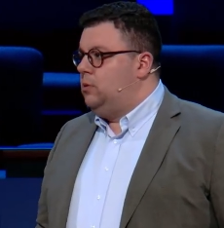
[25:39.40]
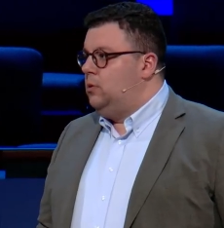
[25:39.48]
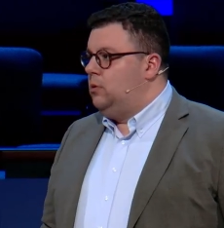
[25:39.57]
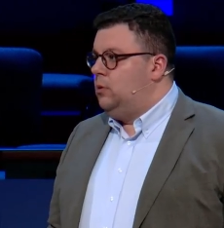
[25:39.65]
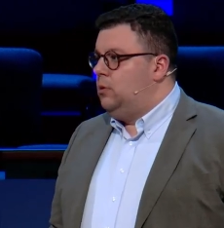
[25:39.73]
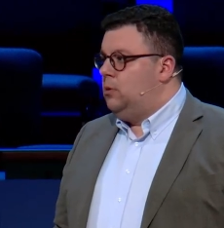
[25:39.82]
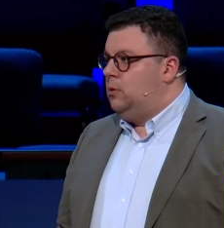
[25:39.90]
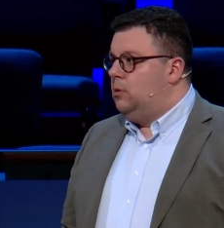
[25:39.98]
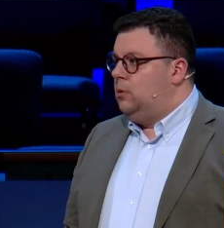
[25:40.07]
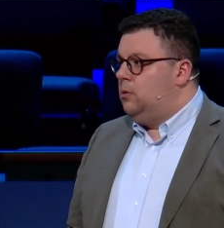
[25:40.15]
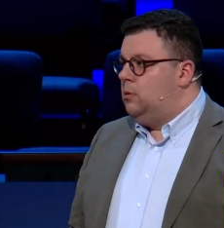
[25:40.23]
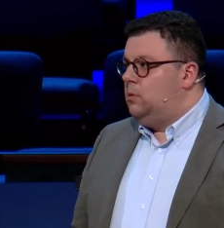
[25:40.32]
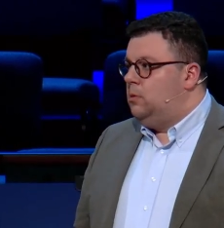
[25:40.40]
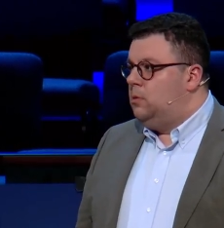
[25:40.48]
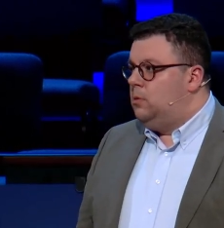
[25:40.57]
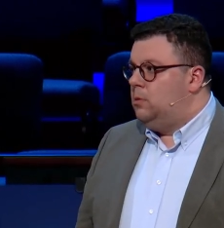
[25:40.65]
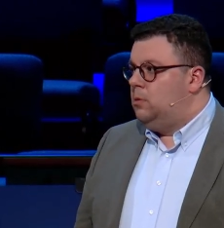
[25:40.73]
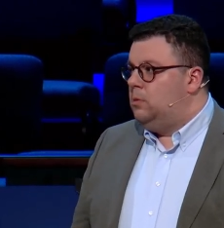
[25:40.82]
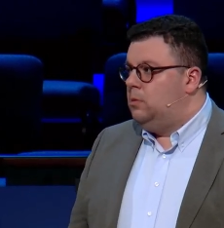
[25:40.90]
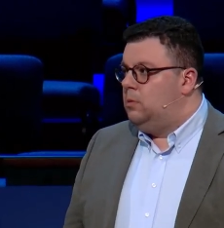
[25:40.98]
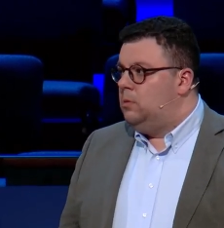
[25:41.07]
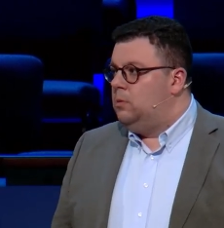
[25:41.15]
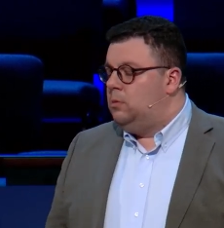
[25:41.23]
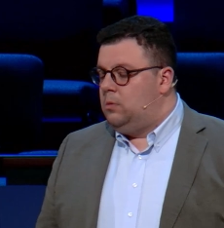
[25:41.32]

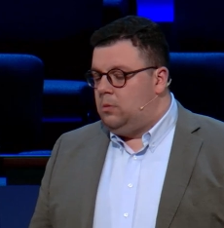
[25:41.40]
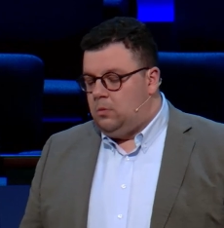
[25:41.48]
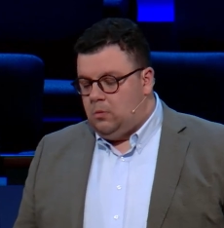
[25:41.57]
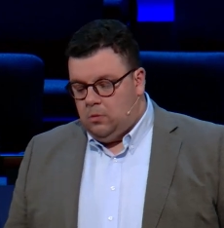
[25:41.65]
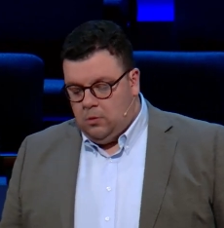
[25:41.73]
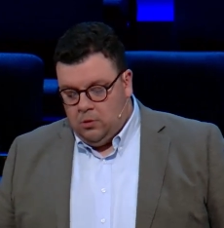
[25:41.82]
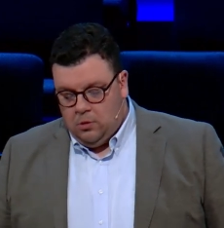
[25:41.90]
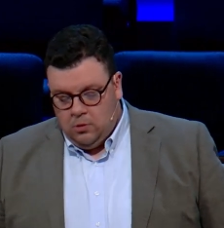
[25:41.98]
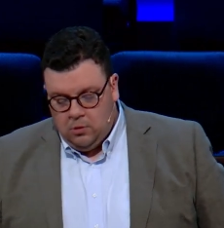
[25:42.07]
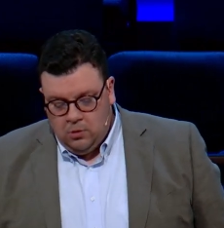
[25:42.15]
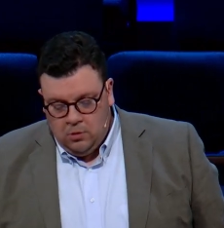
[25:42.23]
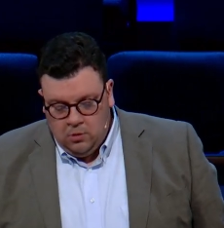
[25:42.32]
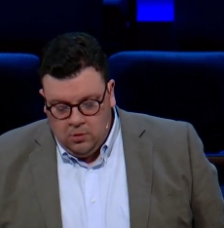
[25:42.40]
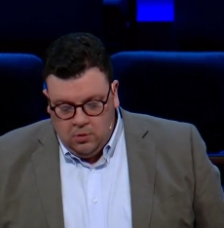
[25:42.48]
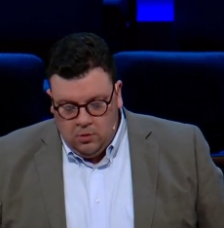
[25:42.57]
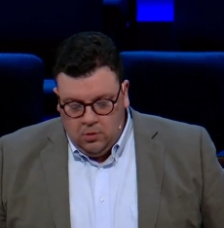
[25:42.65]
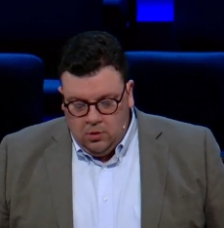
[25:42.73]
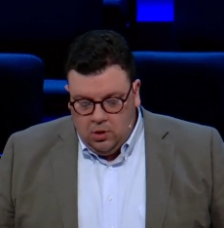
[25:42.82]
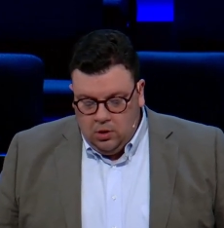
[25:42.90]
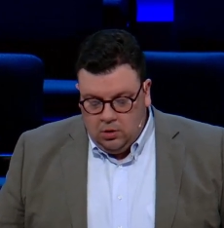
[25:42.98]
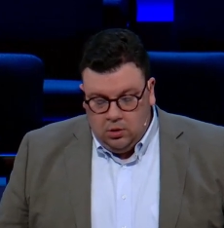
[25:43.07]
No one is speaking in this clip.